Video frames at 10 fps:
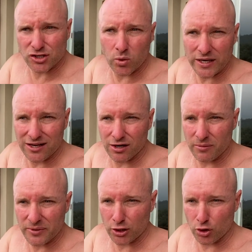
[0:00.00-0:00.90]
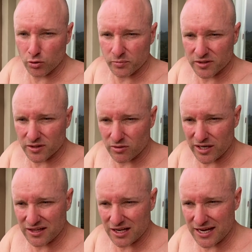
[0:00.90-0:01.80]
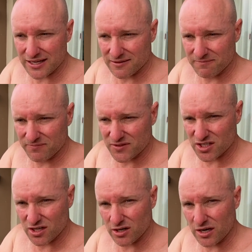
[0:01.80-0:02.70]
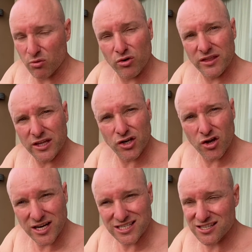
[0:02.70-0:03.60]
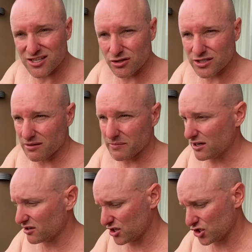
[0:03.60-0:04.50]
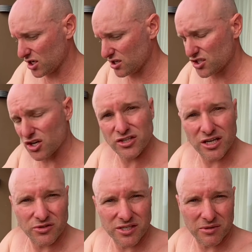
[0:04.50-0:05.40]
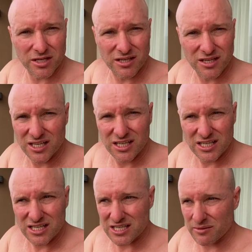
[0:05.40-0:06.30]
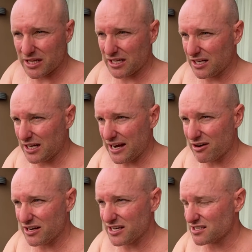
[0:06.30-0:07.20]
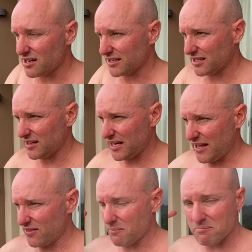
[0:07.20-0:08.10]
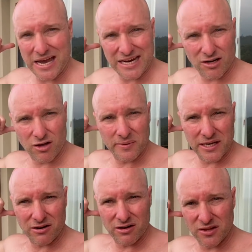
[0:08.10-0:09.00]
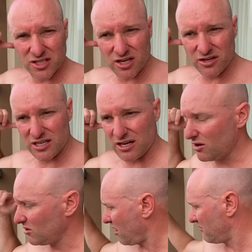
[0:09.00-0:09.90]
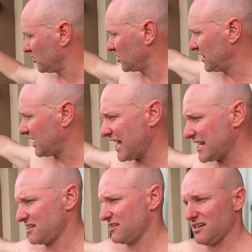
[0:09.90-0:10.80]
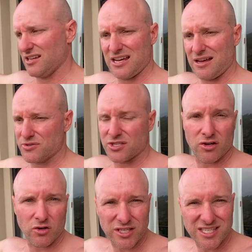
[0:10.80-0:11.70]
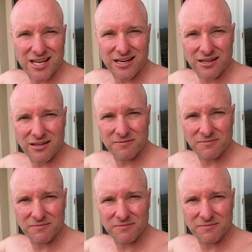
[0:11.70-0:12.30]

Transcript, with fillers: a twenty kilometer loop around the lake. So, and we're in the nicest hotel, man. I've got to show you this hotel. Some of the, some of the little areas, like out in the main lobby area of this hotel, overlooking the lake, absolutely stunning.